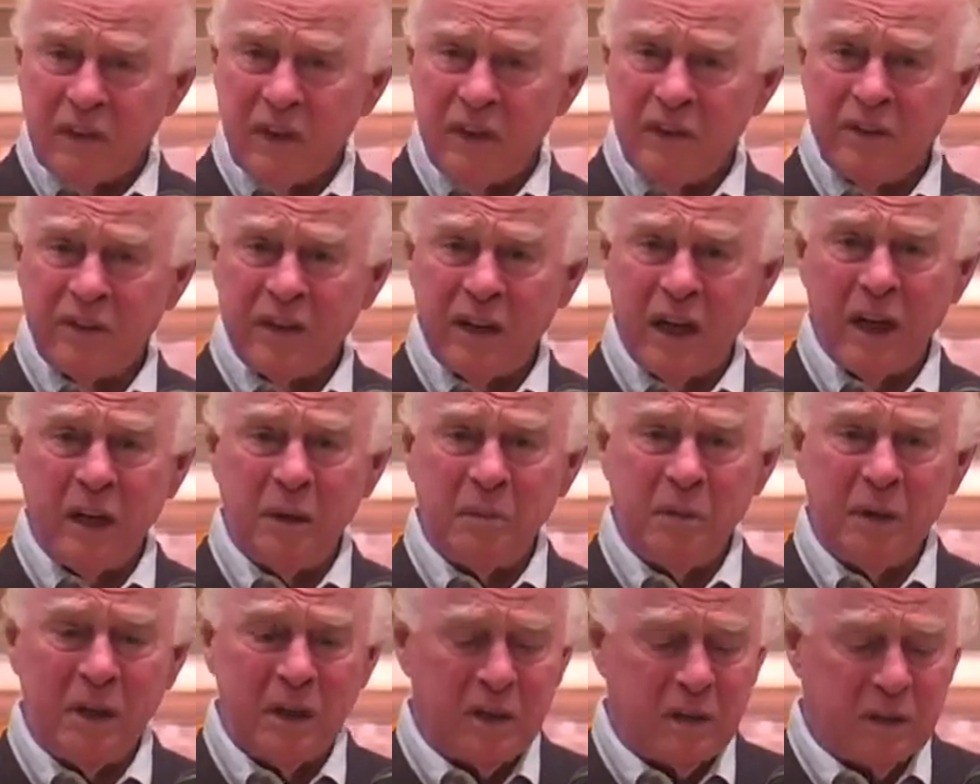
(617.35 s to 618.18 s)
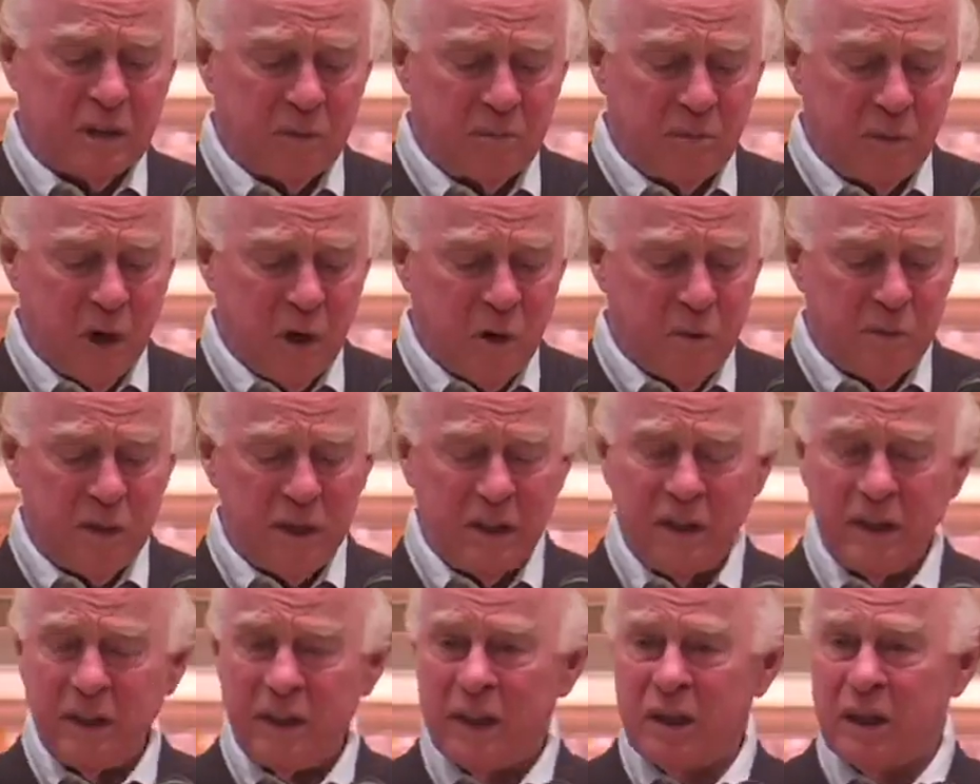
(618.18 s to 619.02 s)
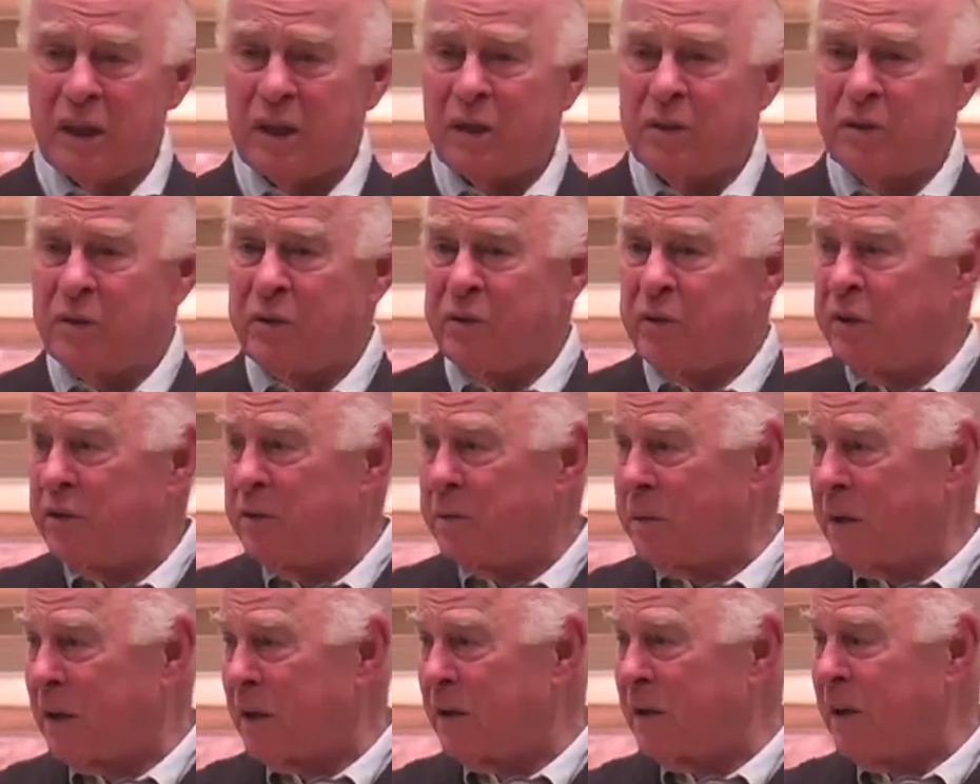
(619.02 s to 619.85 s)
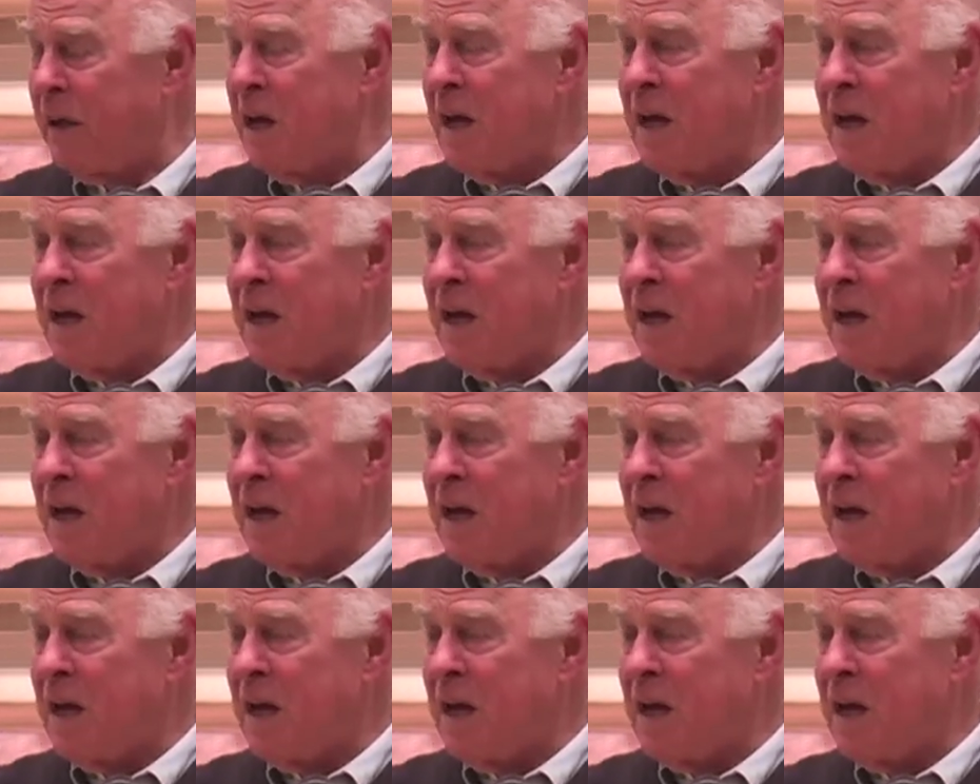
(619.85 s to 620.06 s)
sentimental a moment, you know, when we spend